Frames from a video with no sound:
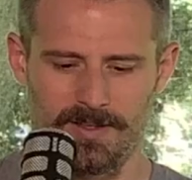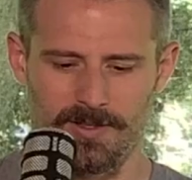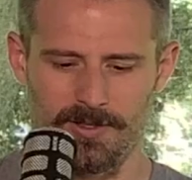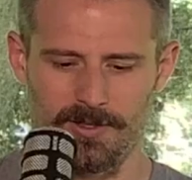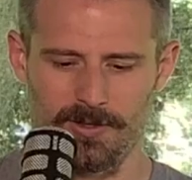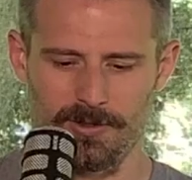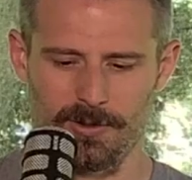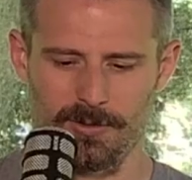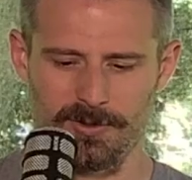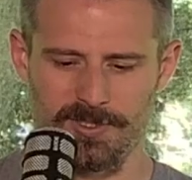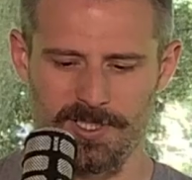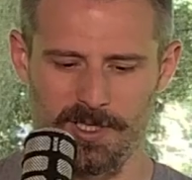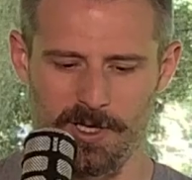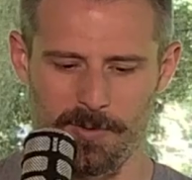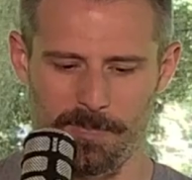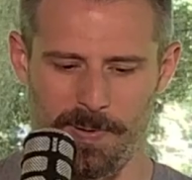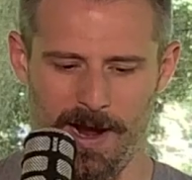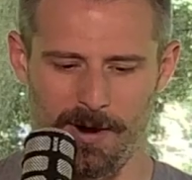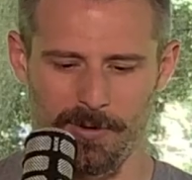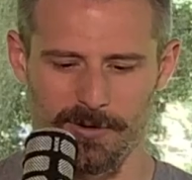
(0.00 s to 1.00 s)
You're losing your
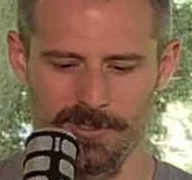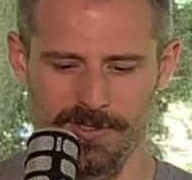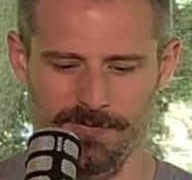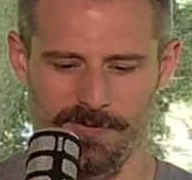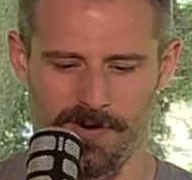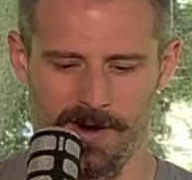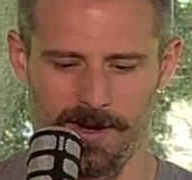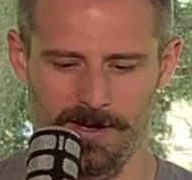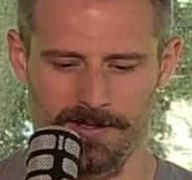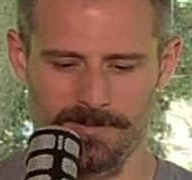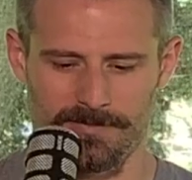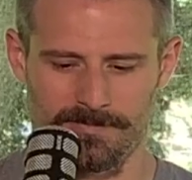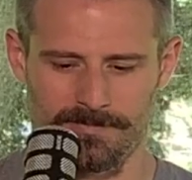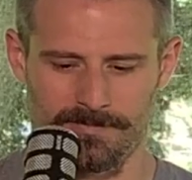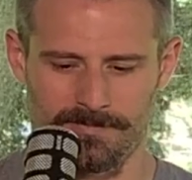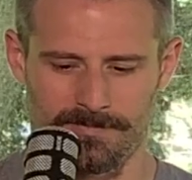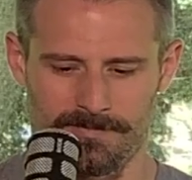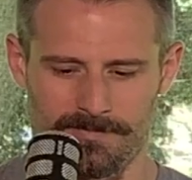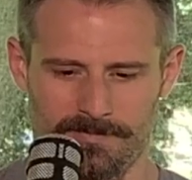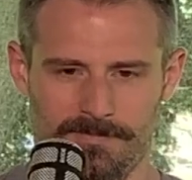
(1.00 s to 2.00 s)
power, Jafar.
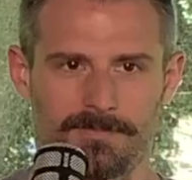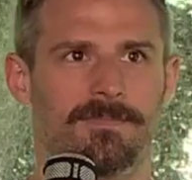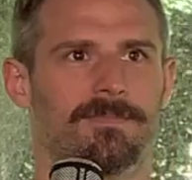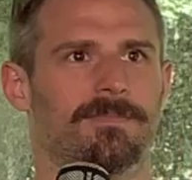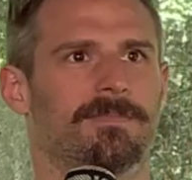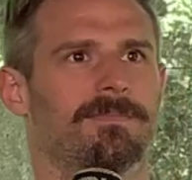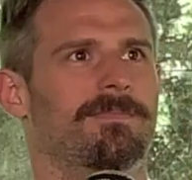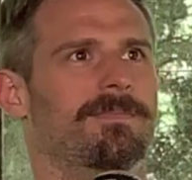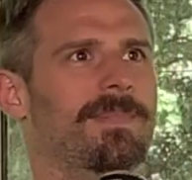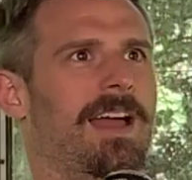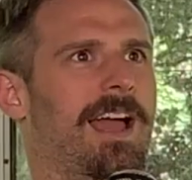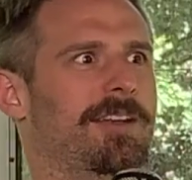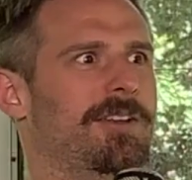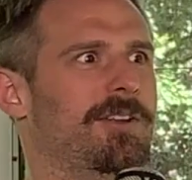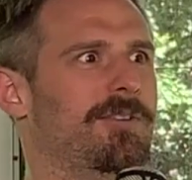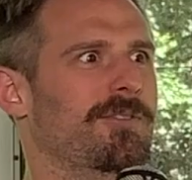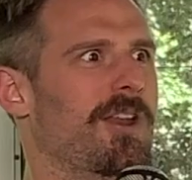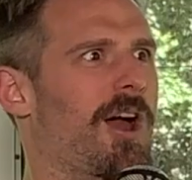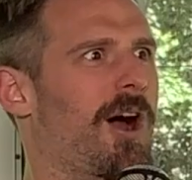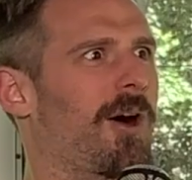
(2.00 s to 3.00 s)
Yes. And
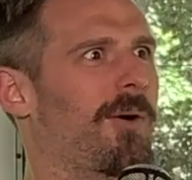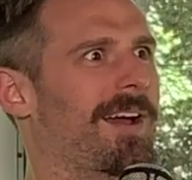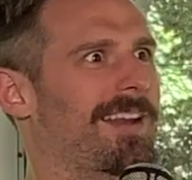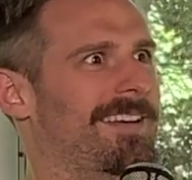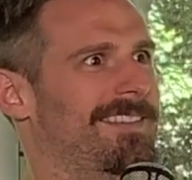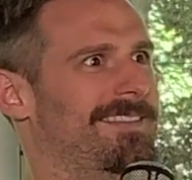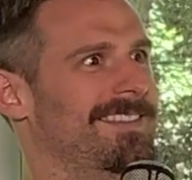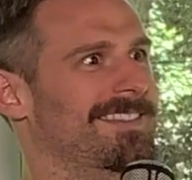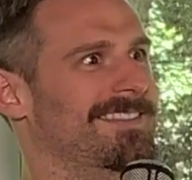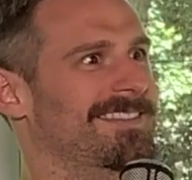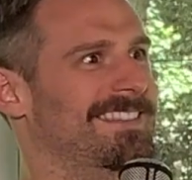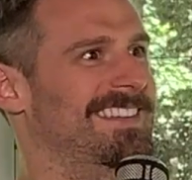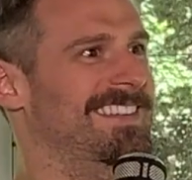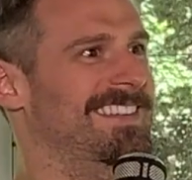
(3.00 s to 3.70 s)
you know it. Yeah.